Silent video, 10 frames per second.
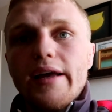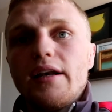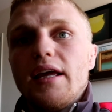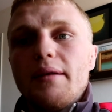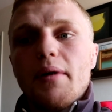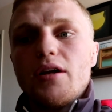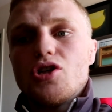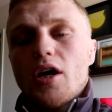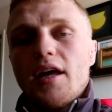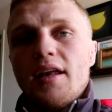I'm gonna eat my
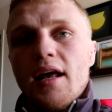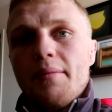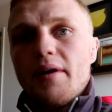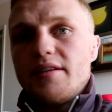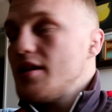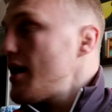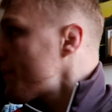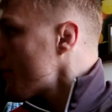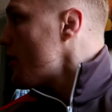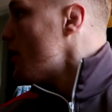chicken and my dip.